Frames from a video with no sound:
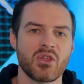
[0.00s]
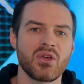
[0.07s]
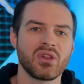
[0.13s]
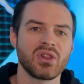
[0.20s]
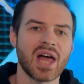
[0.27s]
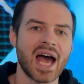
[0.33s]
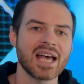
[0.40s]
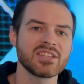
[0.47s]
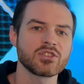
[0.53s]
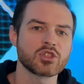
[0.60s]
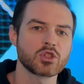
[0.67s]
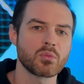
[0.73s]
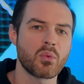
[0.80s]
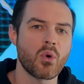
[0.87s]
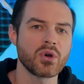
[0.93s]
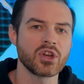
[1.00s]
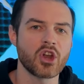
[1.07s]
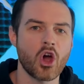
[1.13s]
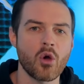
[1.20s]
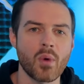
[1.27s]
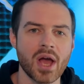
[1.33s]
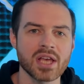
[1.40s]
The last supported
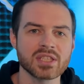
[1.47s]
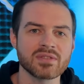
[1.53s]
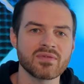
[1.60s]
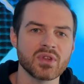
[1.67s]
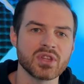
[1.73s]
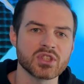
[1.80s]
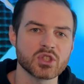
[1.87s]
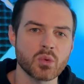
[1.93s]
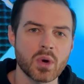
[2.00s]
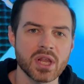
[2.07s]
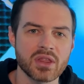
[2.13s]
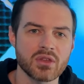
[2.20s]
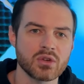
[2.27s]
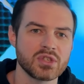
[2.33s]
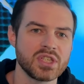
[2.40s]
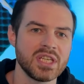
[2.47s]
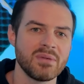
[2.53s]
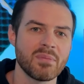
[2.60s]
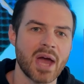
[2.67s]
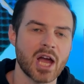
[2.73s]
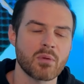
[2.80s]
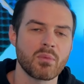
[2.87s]
OS for this
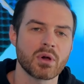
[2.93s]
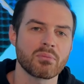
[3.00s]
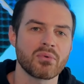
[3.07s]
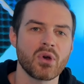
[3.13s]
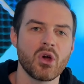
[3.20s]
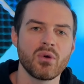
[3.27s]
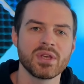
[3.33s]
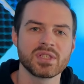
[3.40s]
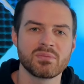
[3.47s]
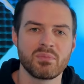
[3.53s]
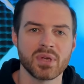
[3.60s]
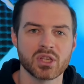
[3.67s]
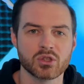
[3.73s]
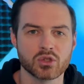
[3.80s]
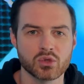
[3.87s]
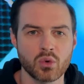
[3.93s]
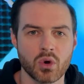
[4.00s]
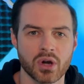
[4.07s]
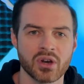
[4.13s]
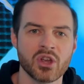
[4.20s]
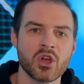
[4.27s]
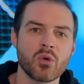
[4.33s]
2013 MacBook Pro is Big
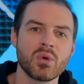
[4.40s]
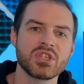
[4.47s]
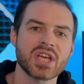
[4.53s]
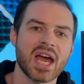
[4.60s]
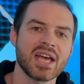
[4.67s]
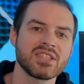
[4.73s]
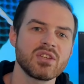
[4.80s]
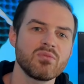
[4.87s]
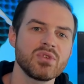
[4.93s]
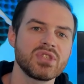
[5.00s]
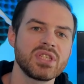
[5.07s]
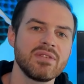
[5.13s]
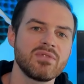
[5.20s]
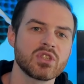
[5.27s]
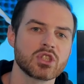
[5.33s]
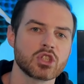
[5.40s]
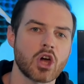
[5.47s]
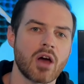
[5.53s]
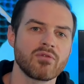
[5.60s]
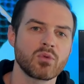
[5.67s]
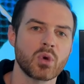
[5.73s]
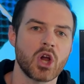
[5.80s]
Sur, which hasn't received a
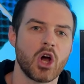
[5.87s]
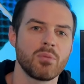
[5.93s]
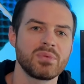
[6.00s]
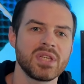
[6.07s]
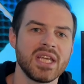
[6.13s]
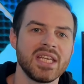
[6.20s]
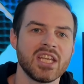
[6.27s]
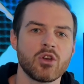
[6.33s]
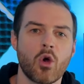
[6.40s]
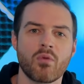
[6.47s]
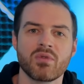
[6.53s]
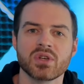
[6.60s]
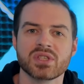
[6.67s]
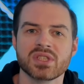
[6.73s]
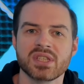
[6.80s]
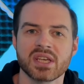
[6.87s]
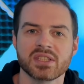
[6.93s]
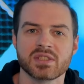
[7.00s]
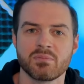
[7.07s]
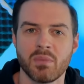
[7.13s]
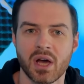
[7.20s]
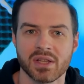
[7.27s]
software update in over
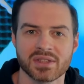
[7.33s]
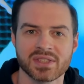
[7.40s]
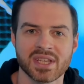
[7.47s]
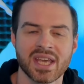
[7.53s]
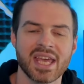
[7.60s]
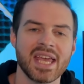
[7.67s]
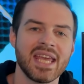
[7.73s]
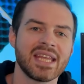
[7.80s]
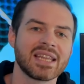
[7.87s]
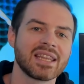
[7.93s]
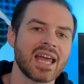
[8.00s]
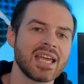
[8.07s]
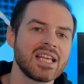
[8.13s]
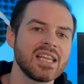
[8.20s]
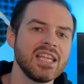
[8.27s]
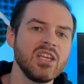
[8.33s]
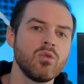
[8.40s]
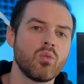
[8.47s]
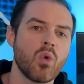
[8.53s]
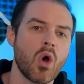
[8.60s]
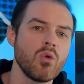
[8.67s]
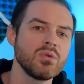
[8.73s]
six months. It likely
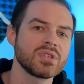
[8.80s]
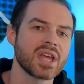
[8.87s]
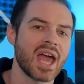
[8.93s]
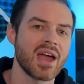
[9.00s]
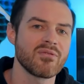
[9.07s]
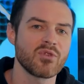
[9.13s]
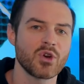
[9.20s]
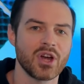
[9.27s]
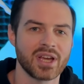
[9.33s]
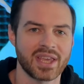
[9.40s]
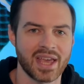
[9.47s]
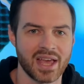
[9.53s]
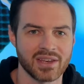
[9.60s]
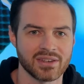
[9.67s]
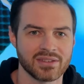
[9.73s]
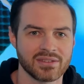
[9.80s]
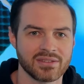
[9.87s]
won't ever again.